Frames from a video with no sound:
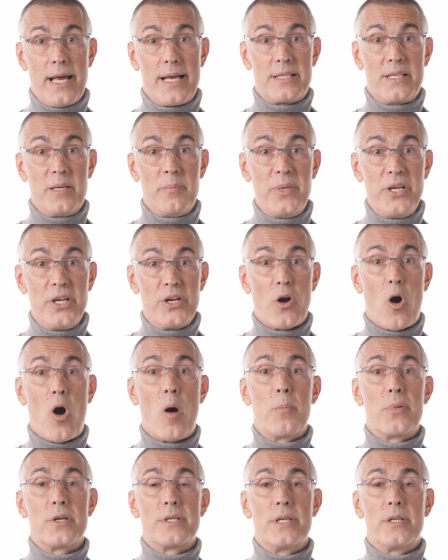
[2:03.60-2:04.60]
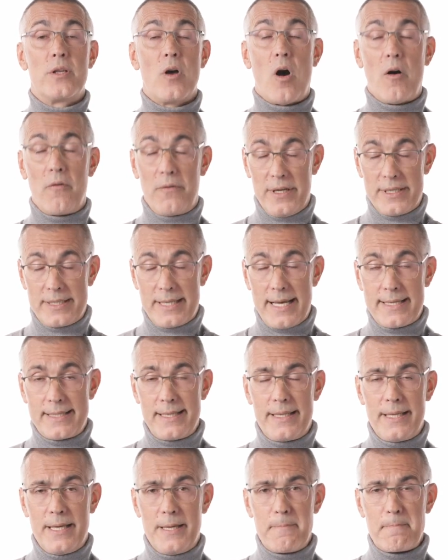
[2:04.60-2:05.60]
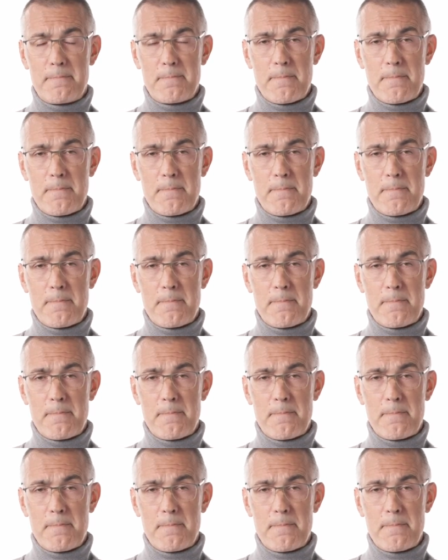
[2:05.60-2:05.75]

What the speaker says: as the mere opposite of necessity.